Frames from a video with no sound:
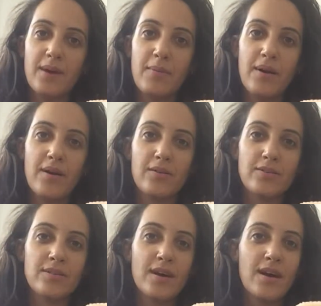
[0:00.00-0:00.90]

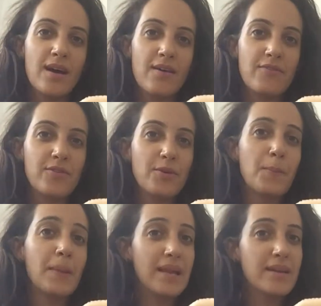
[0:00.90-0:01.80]
about a few
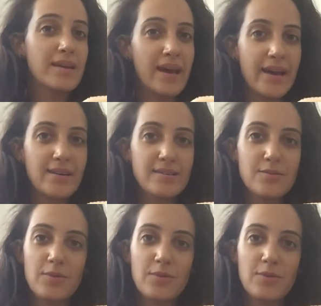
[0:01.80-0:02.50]
million eggs.